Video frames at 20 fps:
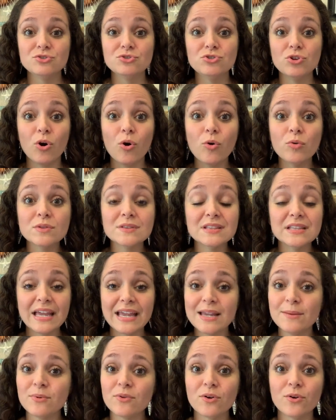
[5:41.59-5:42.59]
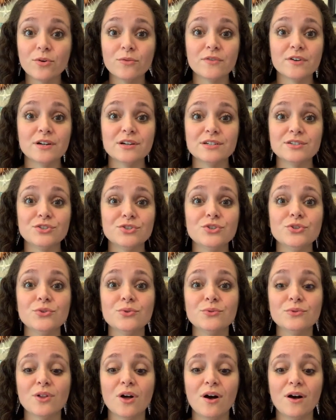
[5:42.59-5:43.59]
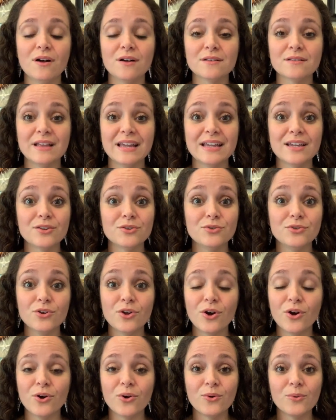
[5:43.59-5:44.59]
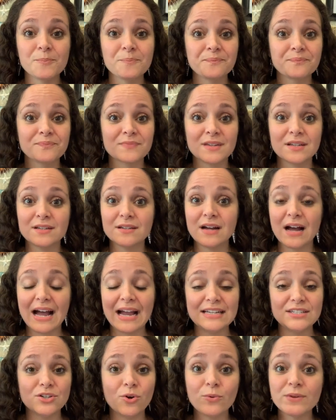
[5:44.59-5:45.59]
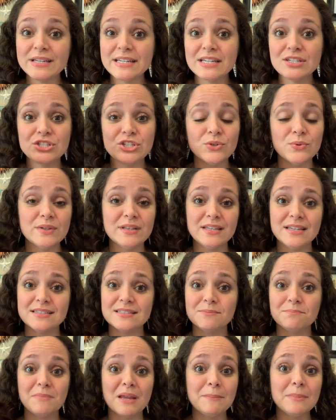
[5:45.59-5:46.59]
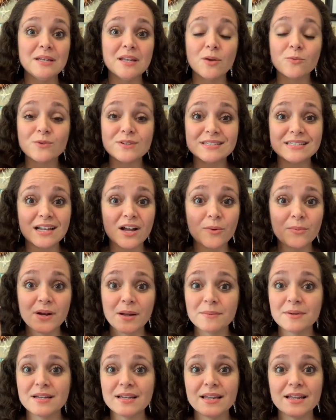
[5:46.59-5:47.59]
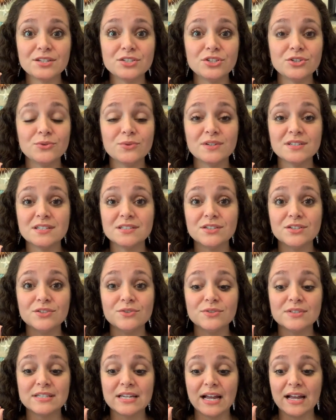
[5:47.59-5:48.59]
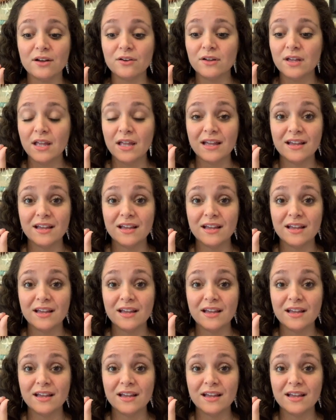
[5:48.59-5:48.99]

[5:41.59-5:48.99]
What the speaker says: Don't labor over it too long. Like, no, I only need 2 of these. Maybe none will sell, but I'm gonna get 2 because it's a new style.